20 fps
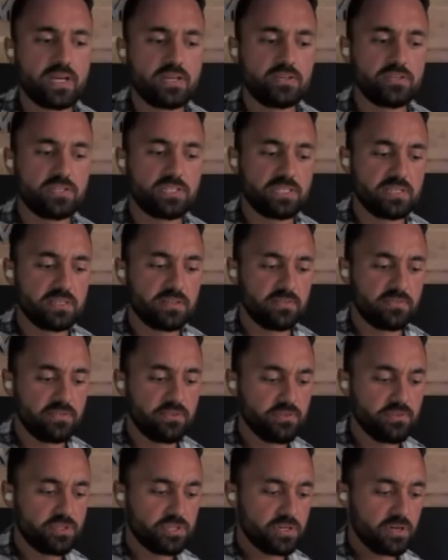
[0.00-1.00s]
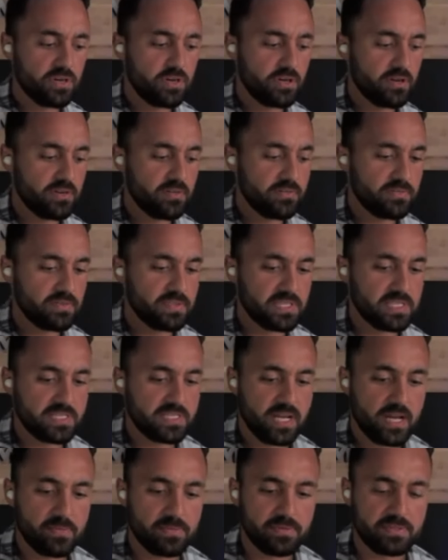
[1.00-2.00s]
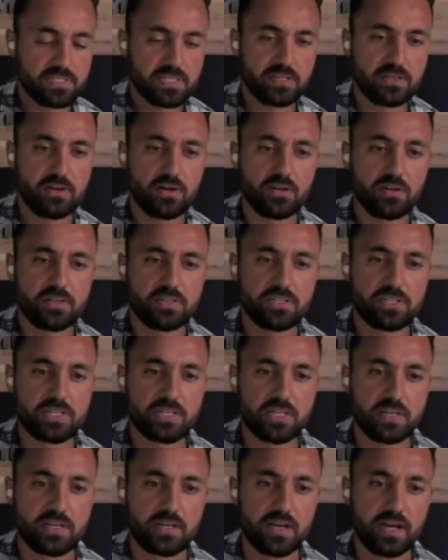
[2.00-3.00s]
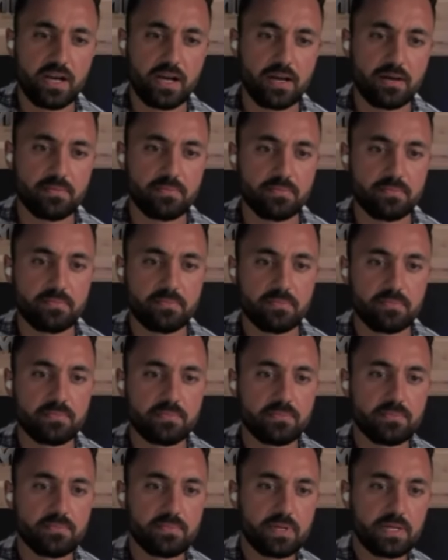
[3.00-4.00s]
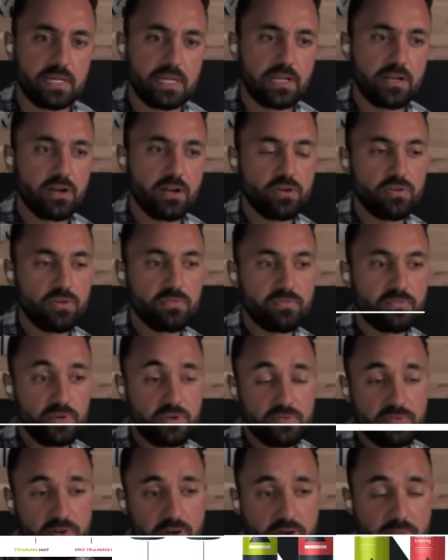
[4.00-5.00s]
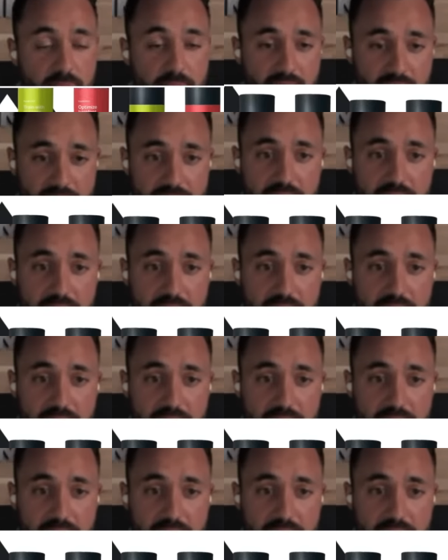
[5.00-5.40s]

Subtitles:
do you see the future of this type of technology? You've got a mat